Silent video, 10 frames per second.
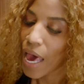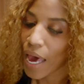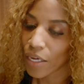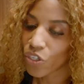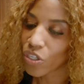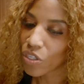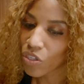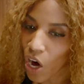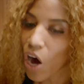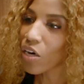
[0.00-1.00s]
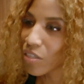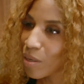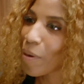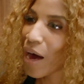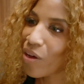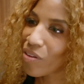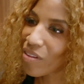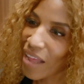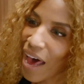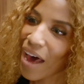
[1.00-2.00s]
And she talks
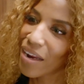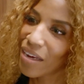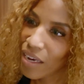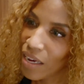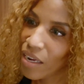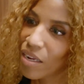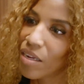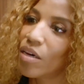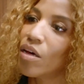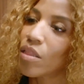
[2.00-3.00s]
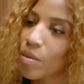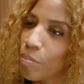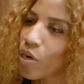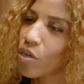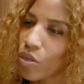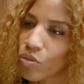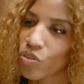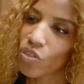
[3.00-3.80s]
about that in the book, those